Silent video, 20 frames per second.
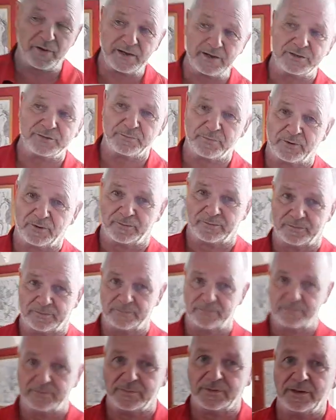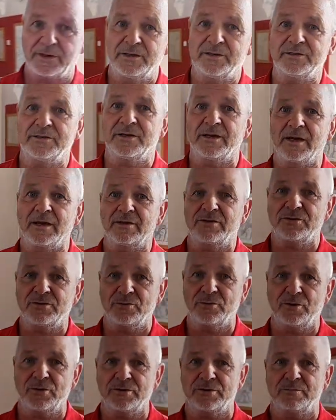biggest problem is to get
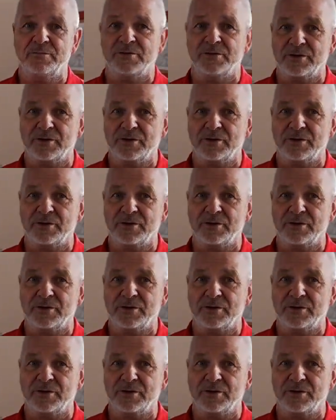tourism